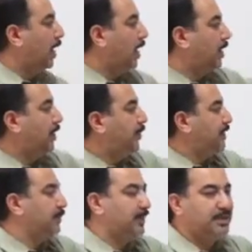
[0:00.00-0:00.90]
And the
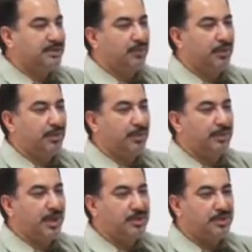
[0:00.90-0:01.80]
possibilities for
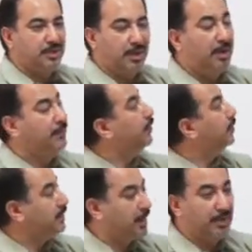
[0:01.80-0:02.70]
rotation or
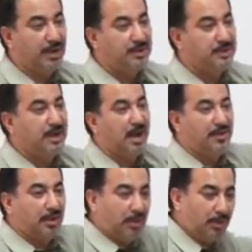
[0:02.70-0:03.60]
for circulation is
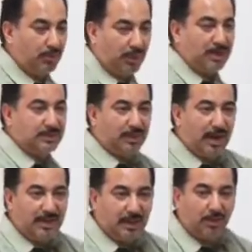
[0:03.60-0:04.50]
either clockwise or
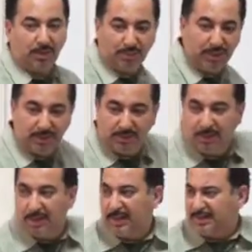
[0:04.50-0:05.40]
anti-clockwise.
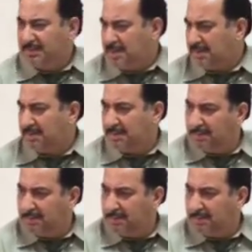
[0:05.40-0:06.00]
It doesn't matter.